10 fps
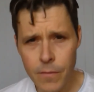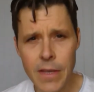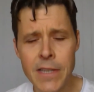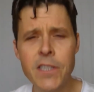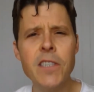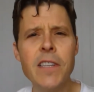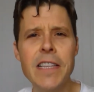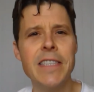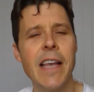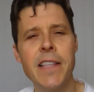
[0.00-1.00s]
It's just an
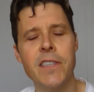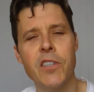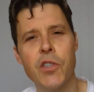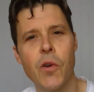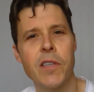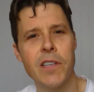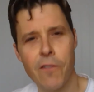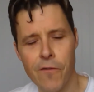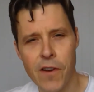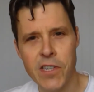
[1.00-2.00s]
intense and joyously
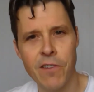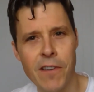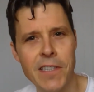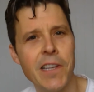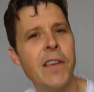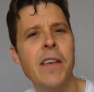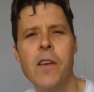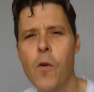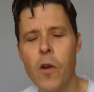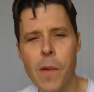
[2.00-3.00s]
refreshing Riesling,
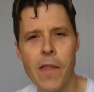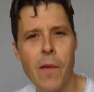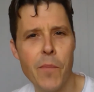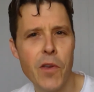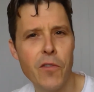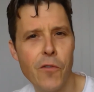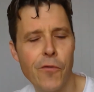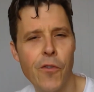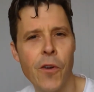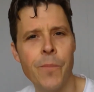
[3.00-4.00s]
all about that beautiful
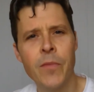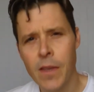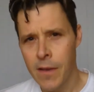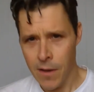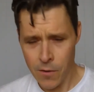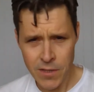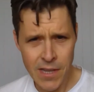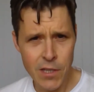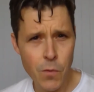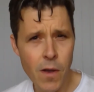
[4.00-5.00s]
fruit. And
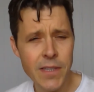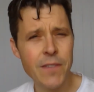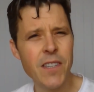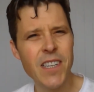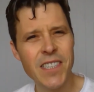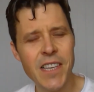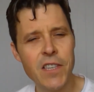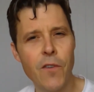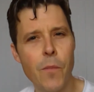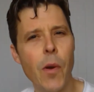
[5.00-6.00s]
Ostertag's wines have such a sense
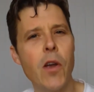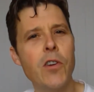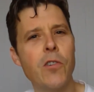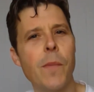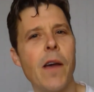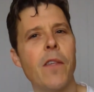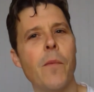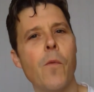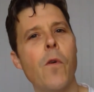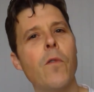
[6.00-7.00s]
of composure about them,
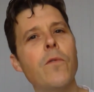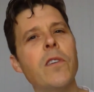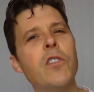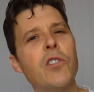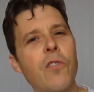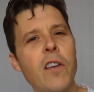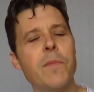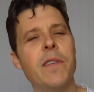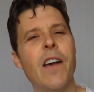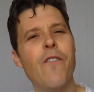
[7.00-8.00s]
and what also strikes
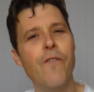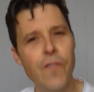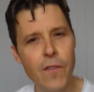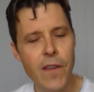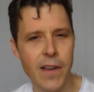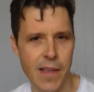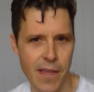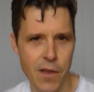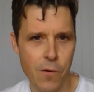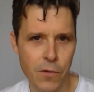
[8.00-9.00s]
me is how vividly they
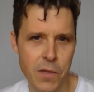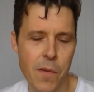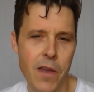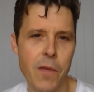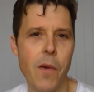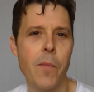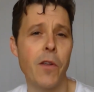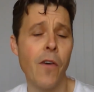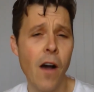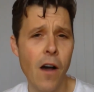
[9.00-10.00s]
call to mind the moment
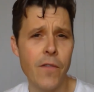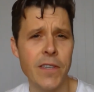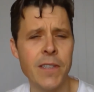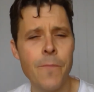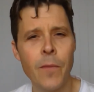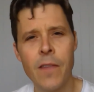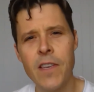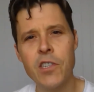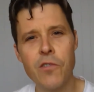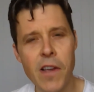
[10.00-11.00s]
of harvest.
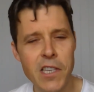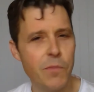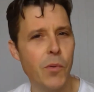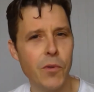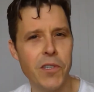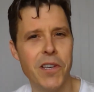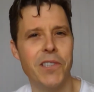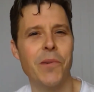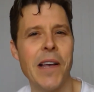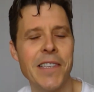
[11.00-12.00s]
This transports you
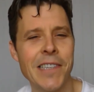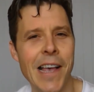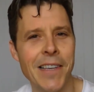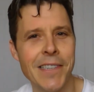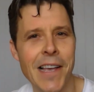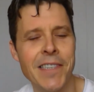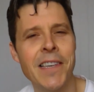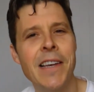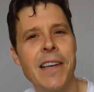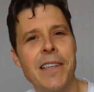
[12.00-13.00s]
to Alsace,
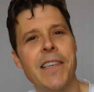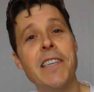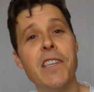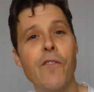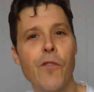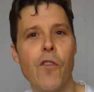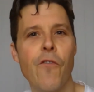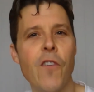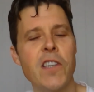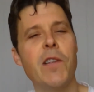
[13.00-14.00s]
tasting fruit
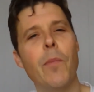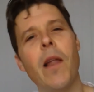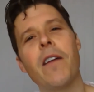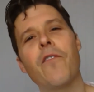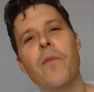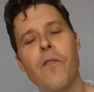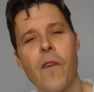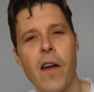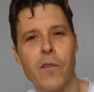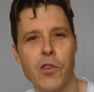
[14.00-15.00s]
freshly plucked from the
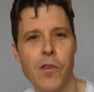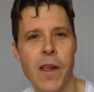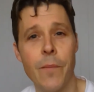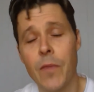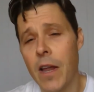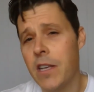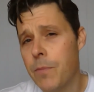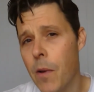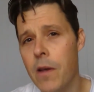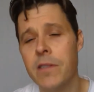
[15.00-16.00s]
vine or tree. And I
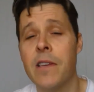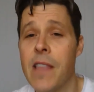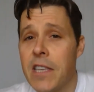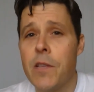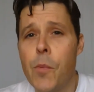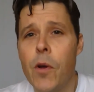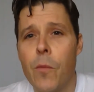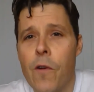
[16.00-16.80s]
suppose that's the point.